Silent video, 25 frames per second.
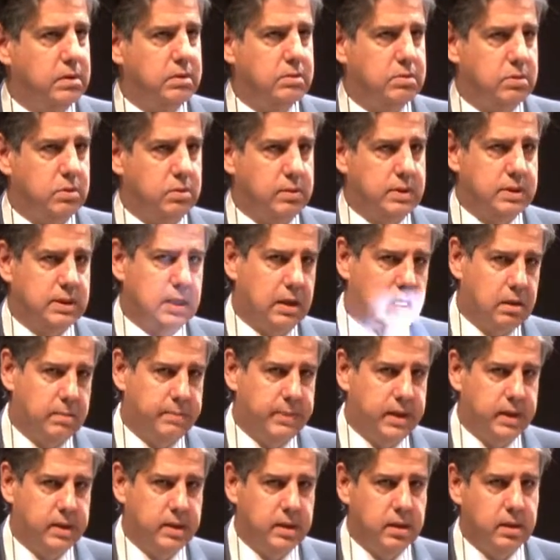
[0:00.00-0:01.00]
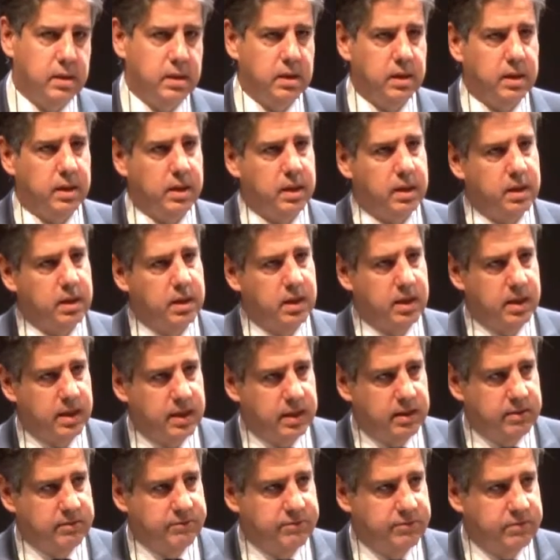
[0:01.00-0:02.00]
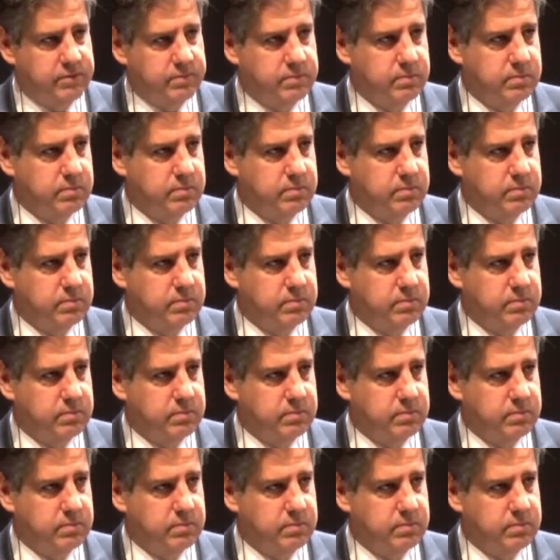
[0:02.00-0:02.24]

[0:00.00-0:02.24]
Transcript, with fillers: to Islamabad and have